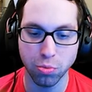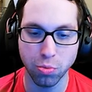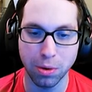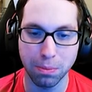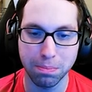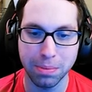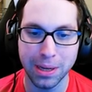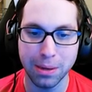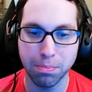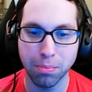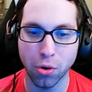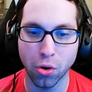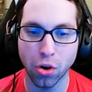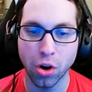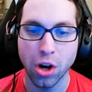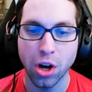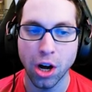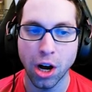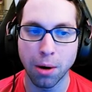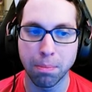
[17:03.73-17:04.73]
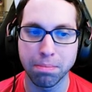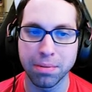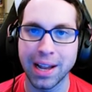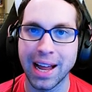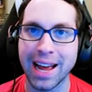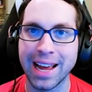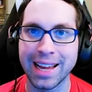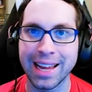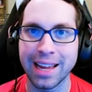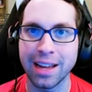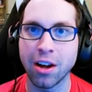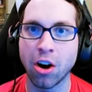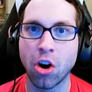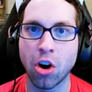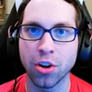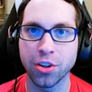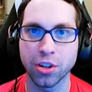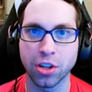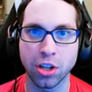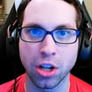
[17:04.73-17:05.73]
when people apply
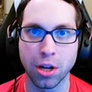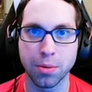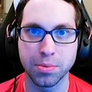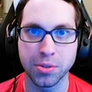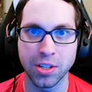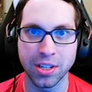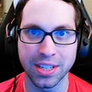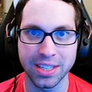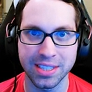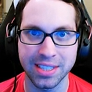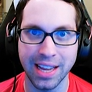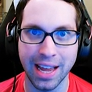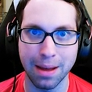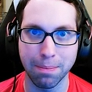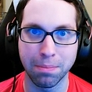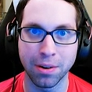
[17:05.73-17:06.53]
all the clubs to the set.